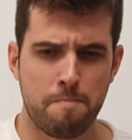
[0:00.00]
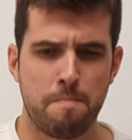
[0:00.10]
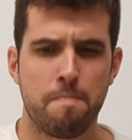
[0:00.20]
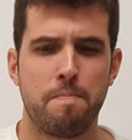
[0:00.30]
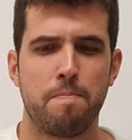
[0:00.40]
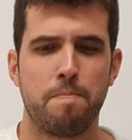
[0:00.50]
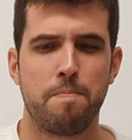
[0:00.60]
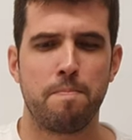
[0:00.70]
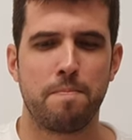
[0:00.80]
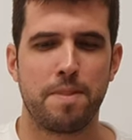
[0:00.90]

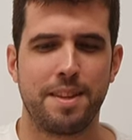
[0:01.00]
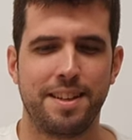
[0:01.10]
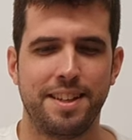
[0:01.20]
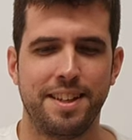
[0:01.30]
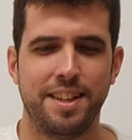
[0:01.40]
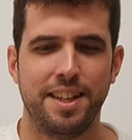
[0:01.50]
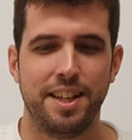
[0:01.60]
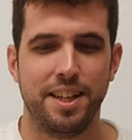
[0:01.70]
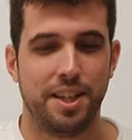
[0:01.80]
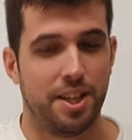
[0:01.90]

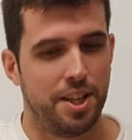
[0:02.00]
(no one is talking)